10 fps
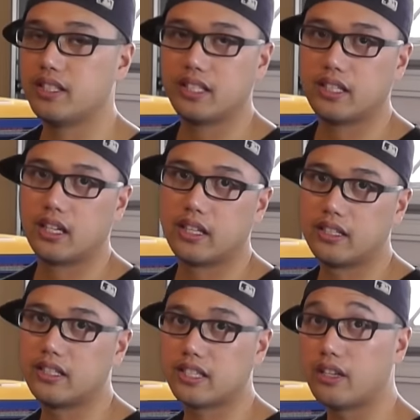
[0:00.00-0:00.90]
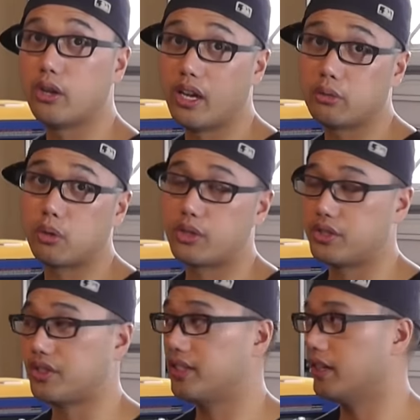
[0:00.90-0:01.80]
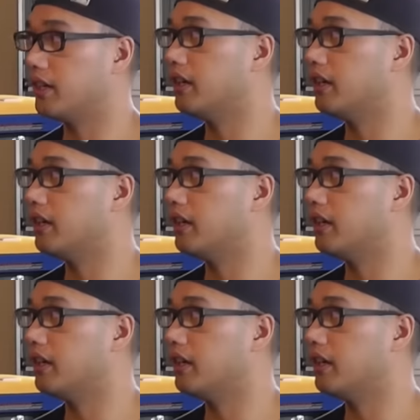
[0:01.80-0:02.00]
the Nintendo headquarters is here.